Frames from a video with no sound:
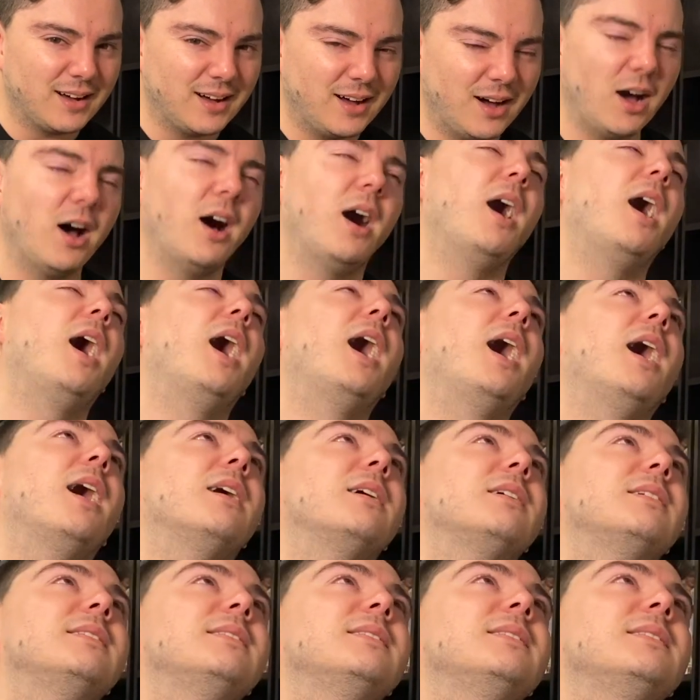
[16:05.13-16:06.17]

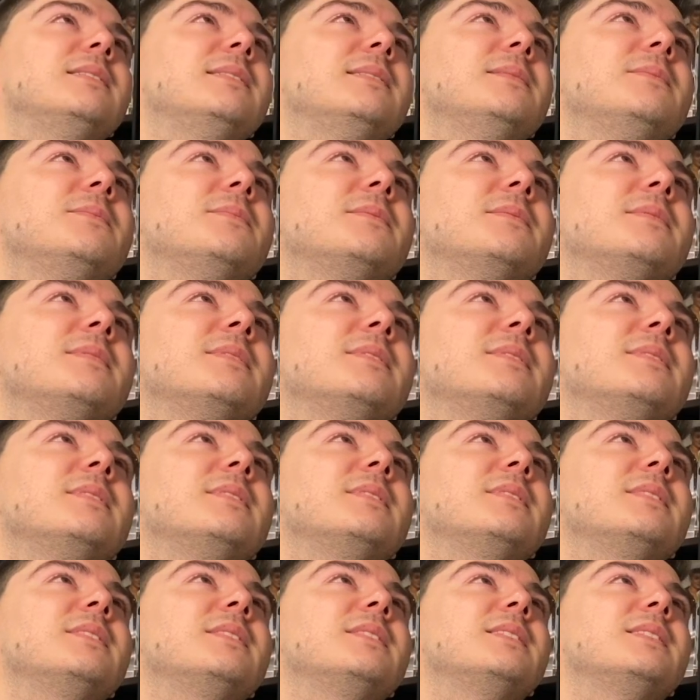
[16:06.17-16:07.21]
Oh!
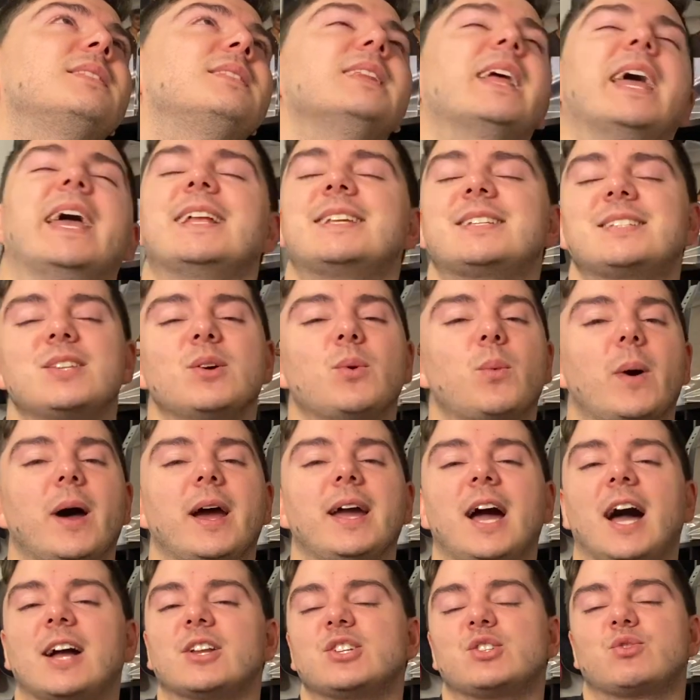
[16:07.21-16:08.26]
It's the way
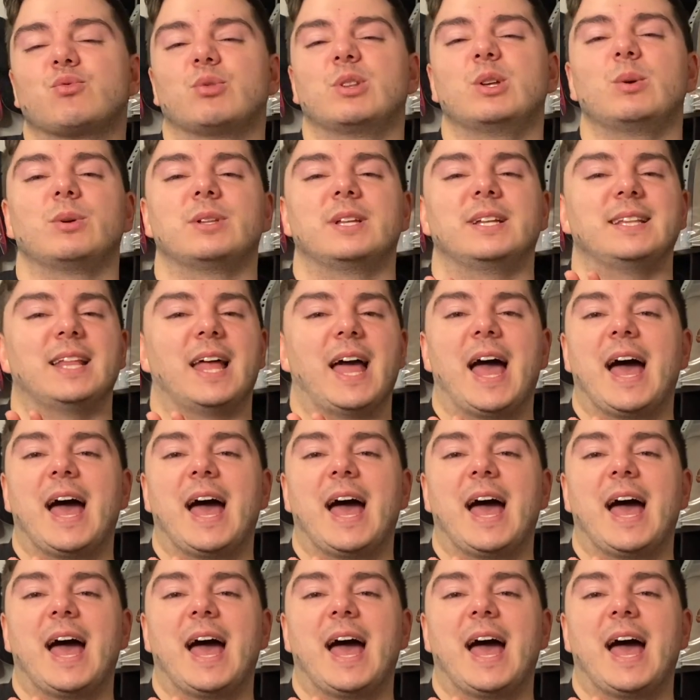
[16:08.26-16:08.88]
I just really wanted